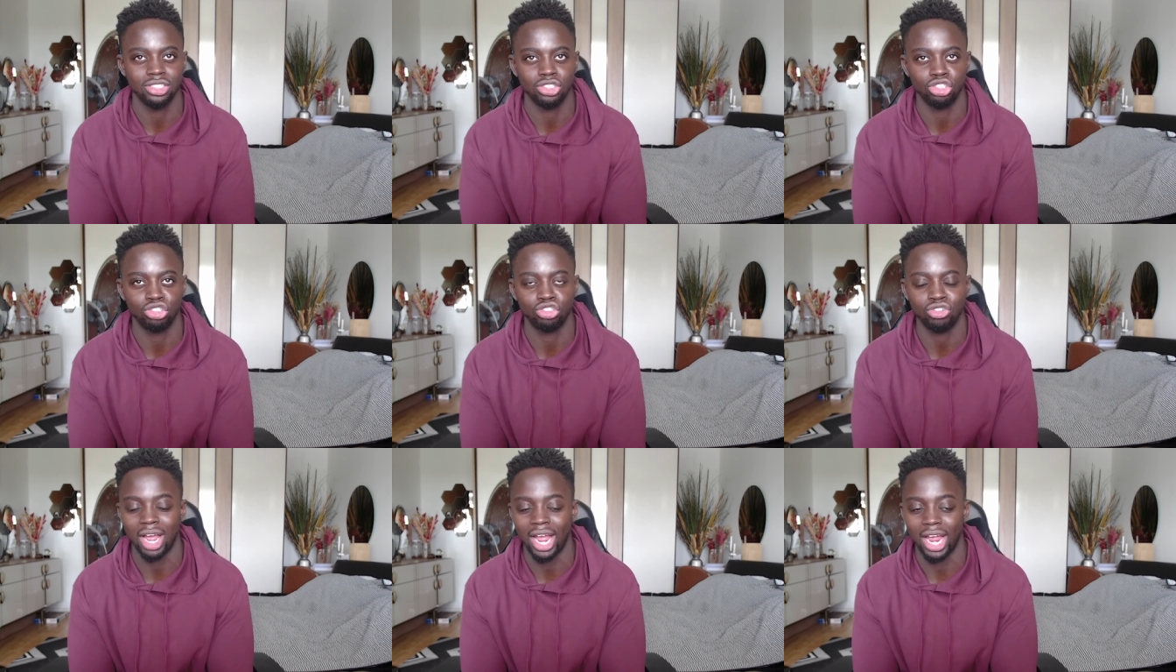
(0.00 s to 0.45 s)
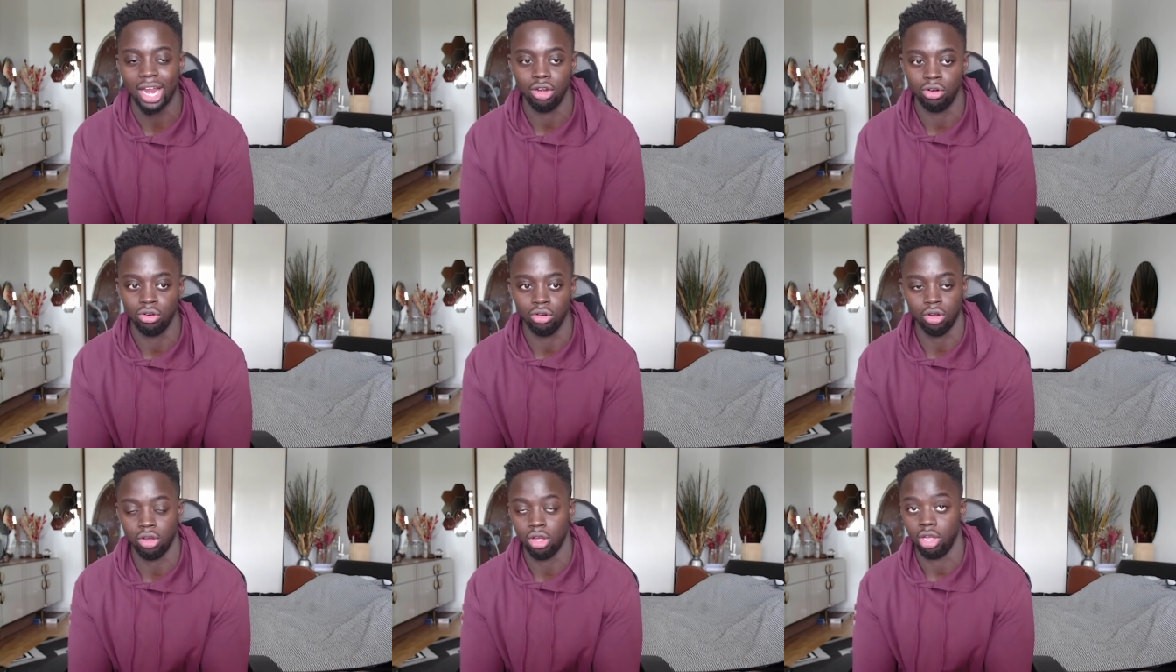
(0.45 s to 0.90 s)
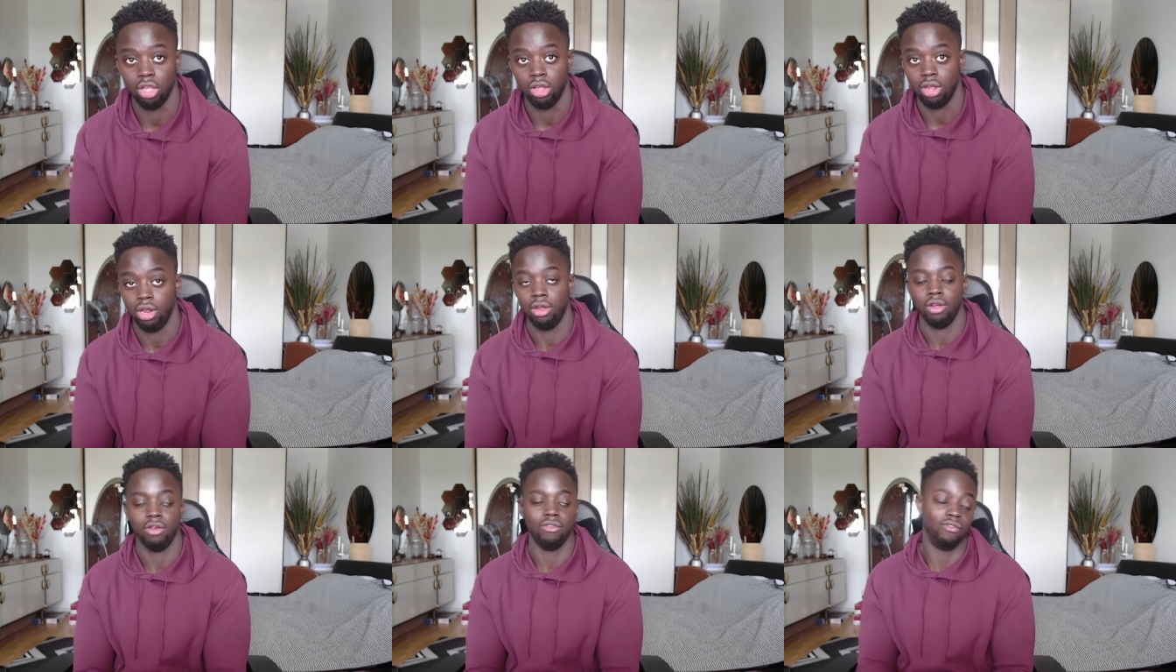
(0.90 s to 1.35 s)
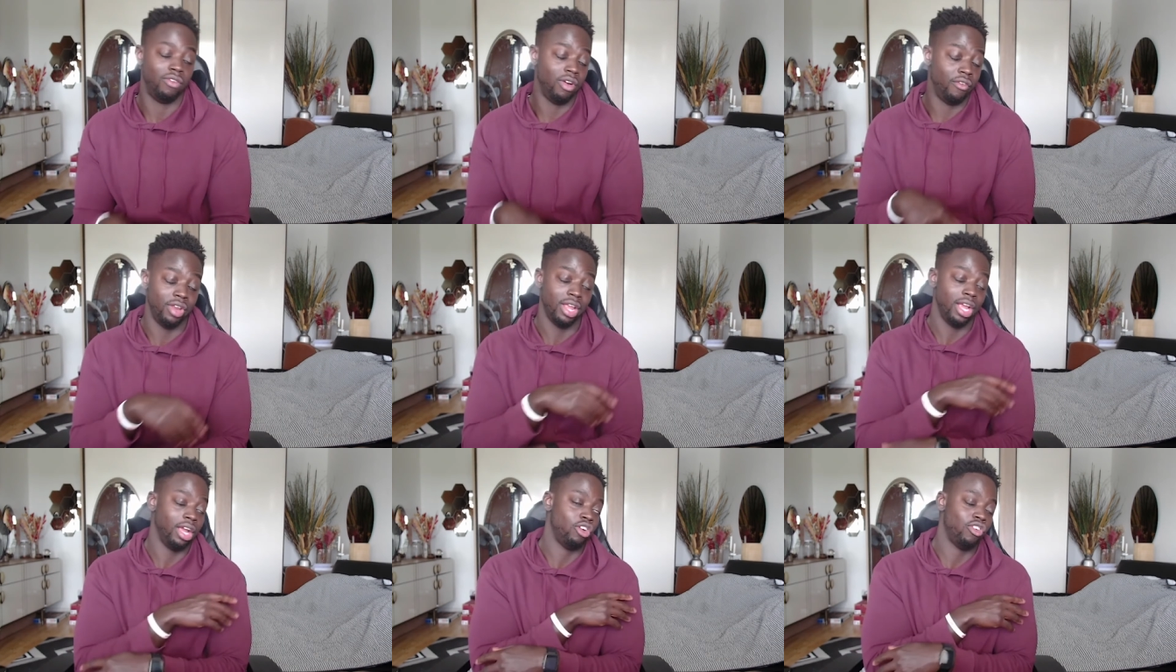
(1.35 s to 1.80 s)
to try and look
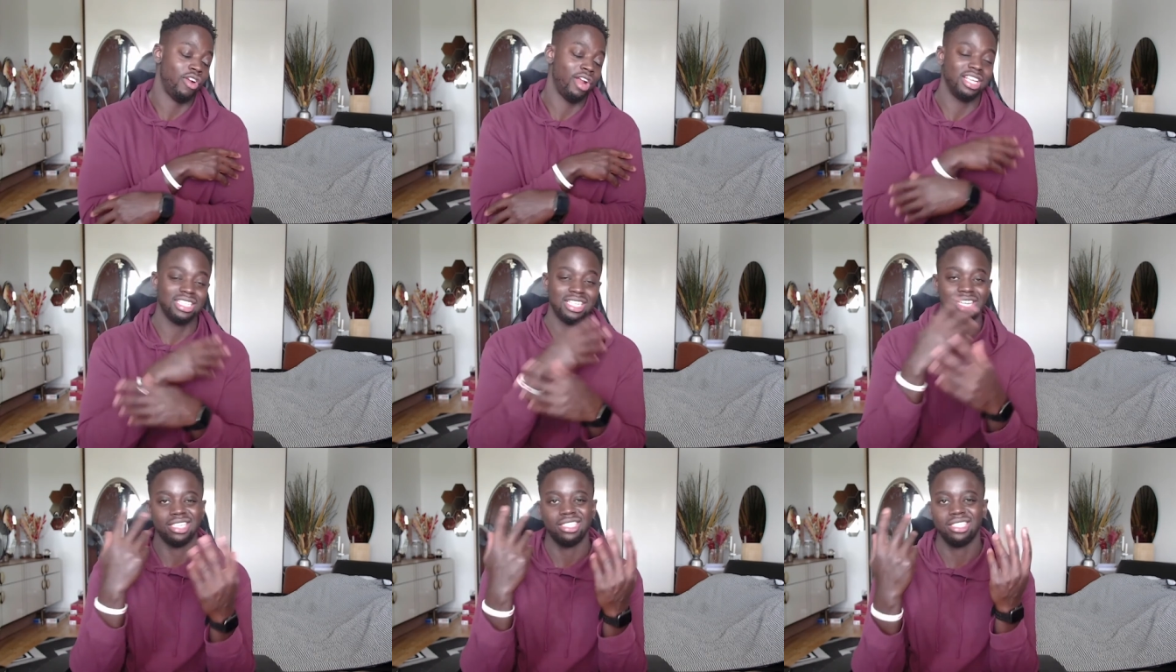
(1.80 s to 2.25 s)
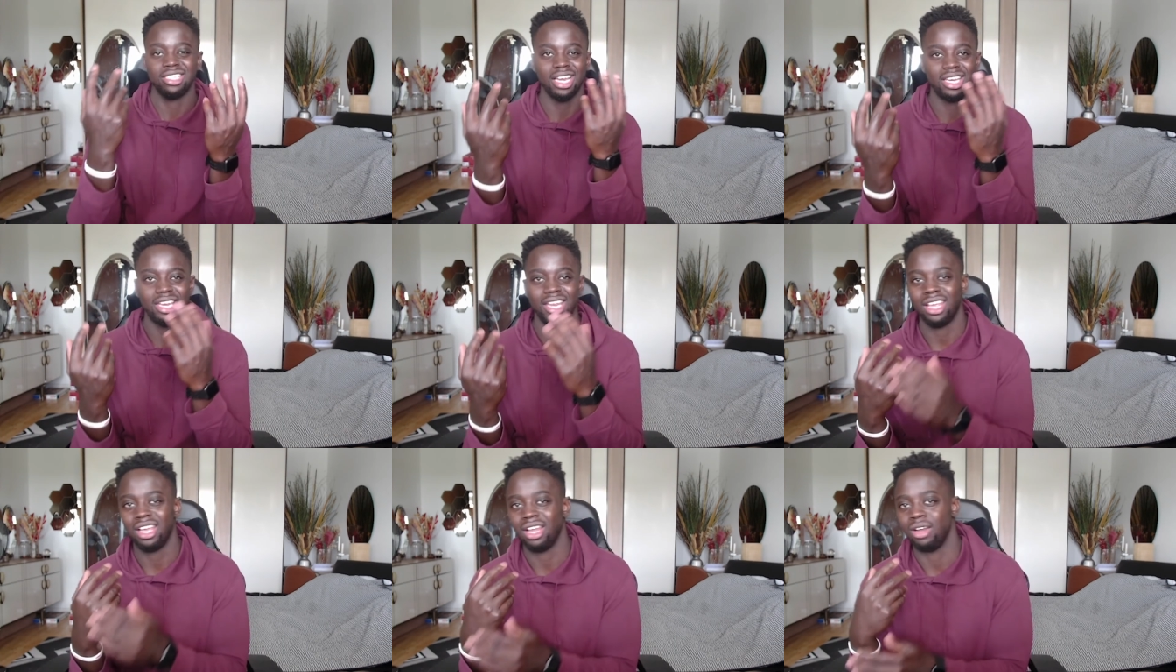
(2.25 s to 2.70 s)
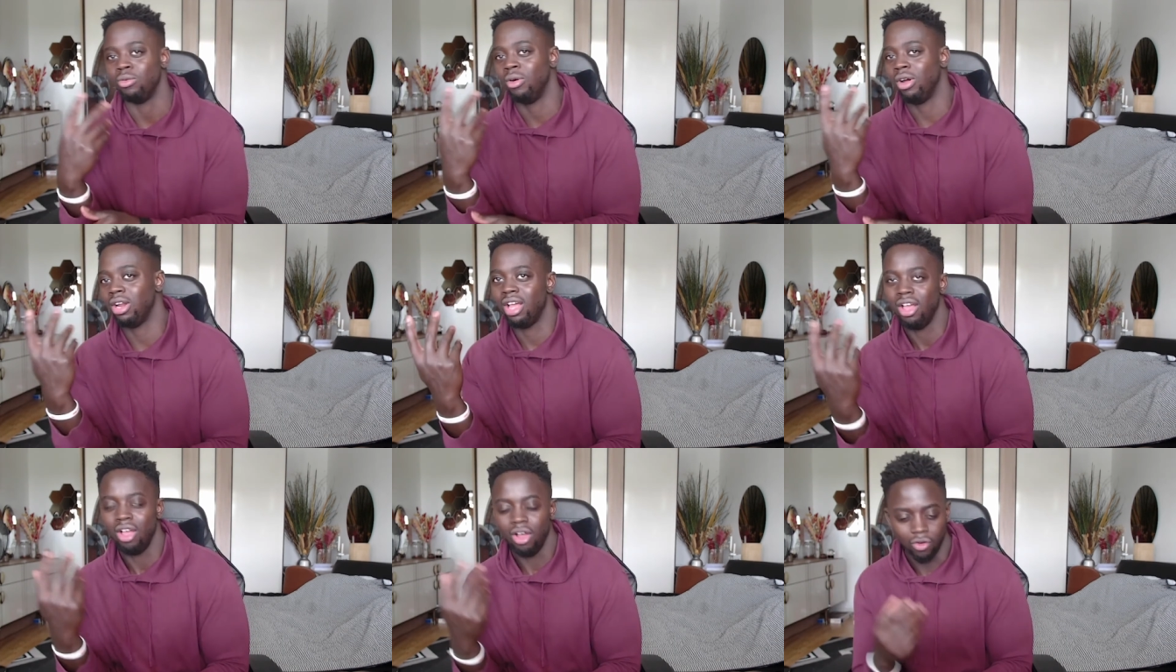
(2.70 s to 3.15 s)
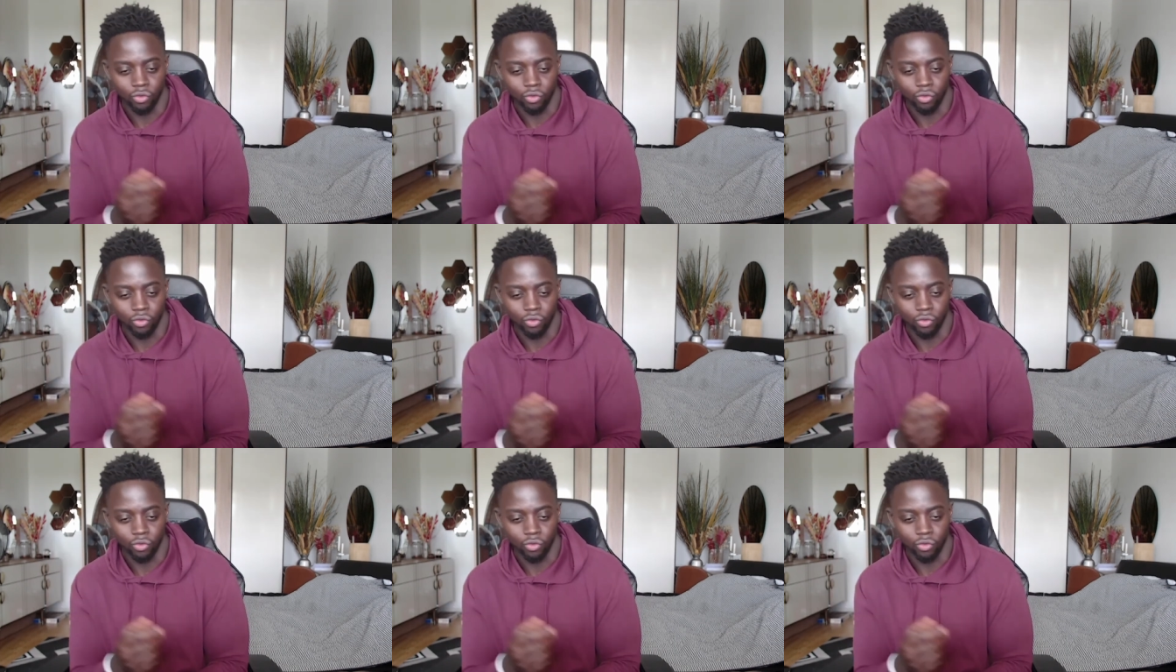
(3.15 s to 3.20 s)
very crazy aesthetic and whatnot.